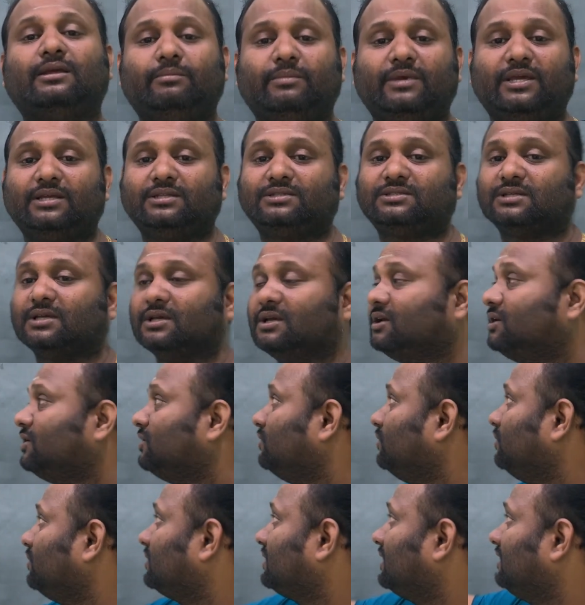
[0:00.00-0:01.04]
means
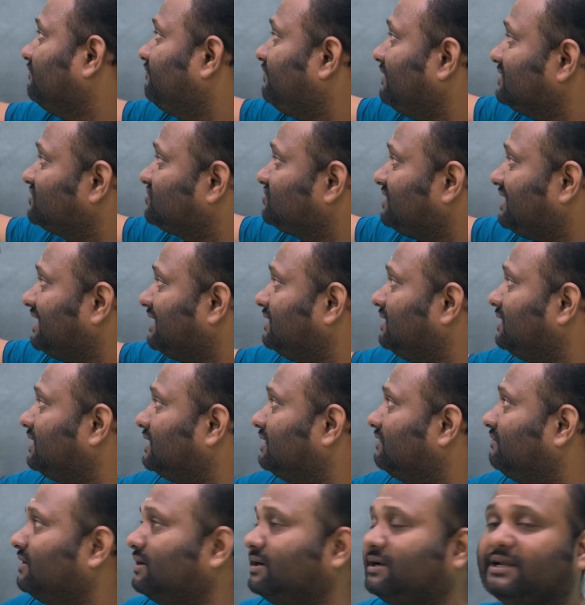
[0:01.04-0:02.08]
you can first write the
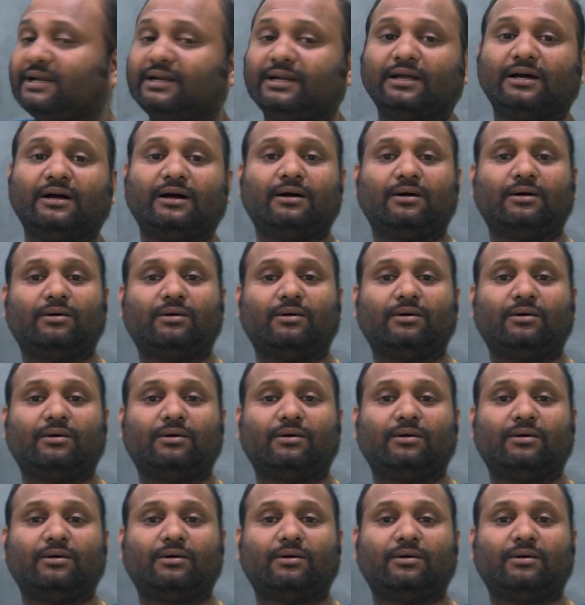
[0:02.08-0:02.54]
given data.